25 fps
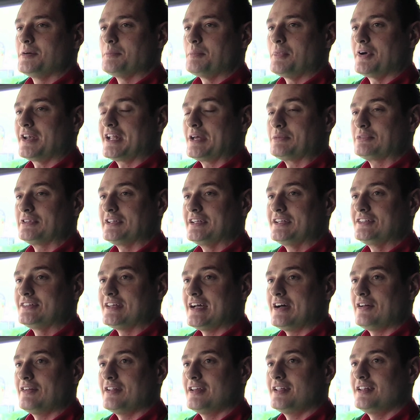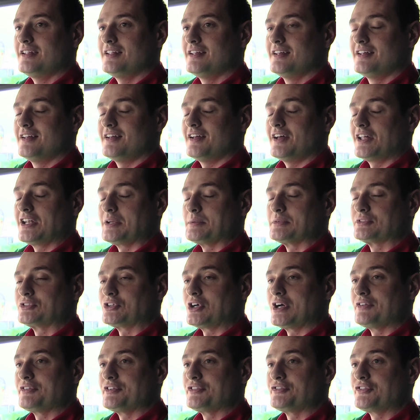My name's Lee Dowling and I'm a
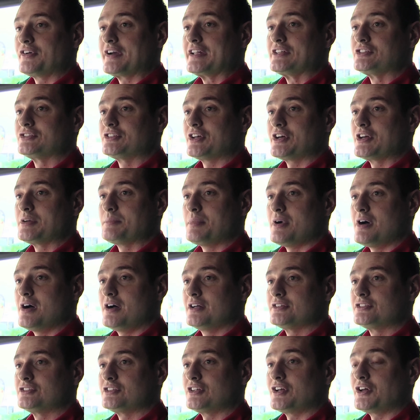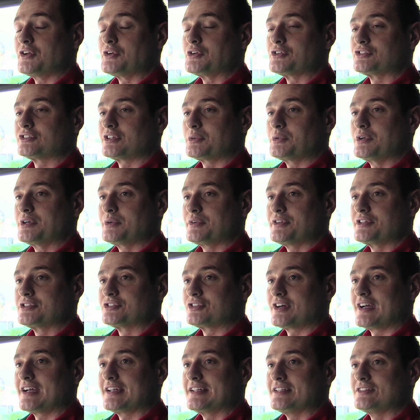driver for Eddie Stobarts, and I also work with the
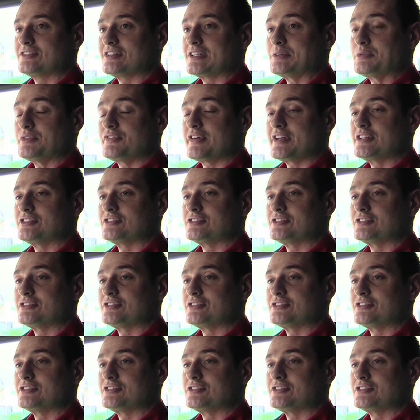training team with Eddie